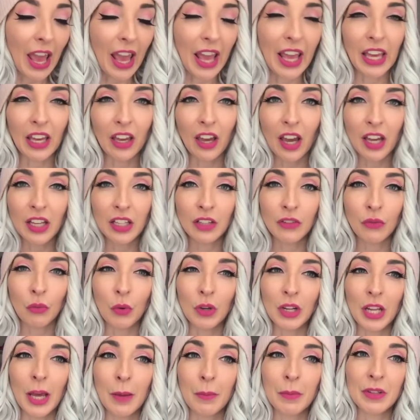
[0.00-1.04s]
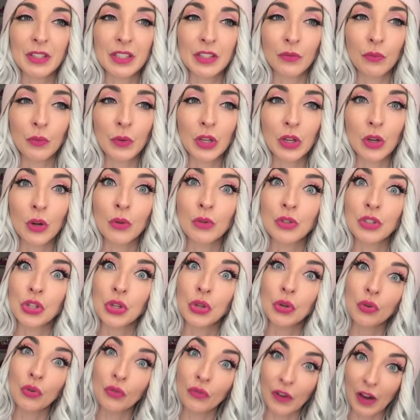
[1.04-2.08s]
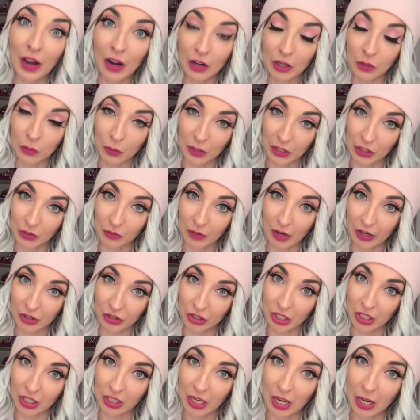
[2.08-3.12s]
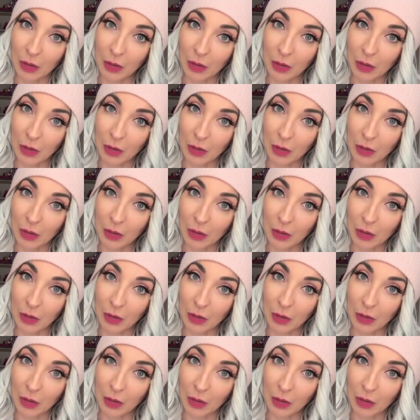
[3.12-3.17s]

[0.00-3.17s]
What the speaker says: and kind of what happens if we go too far in one direction